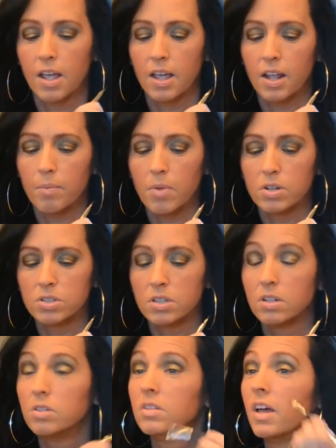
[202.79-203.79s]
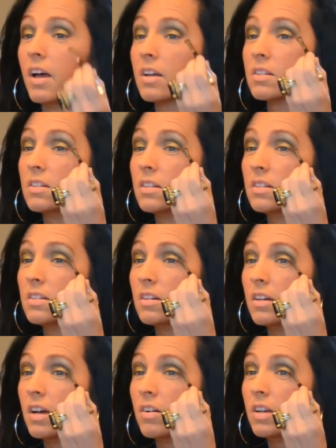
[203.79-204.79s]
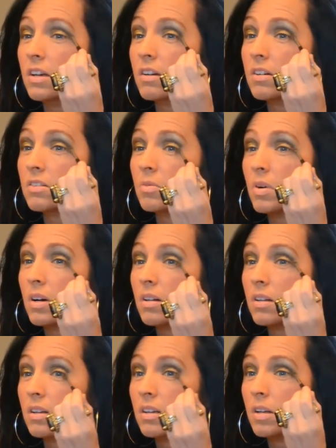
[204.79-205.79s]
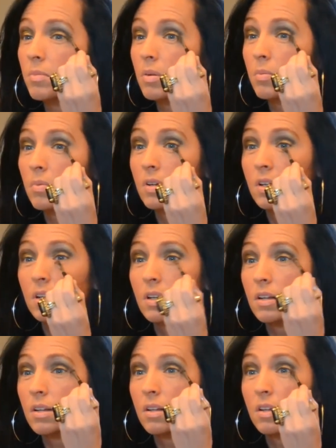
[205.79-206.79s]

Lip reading: And I'm actually going to do that out here as well. And I'm going to bring it in.